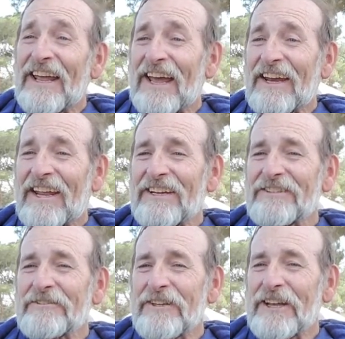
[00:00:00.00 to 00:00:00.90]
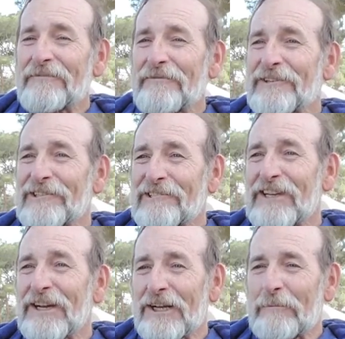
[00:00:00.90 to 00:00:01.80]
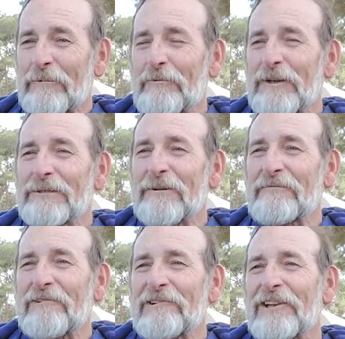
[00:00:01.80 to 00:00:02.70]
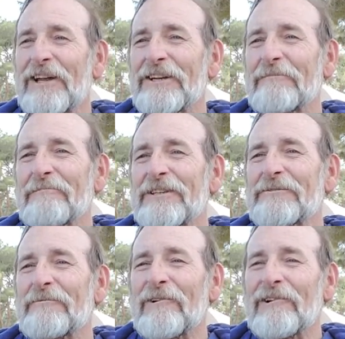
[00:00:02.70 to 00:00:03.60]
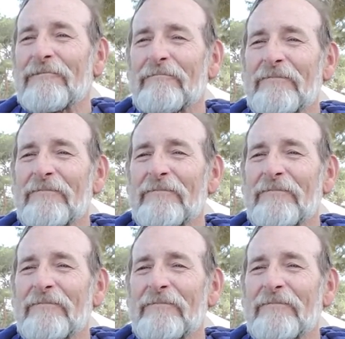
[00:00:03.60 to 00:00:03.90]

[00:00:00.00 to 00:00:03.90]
at Angel's Anniversary a couple of weeks before the London Bridge War.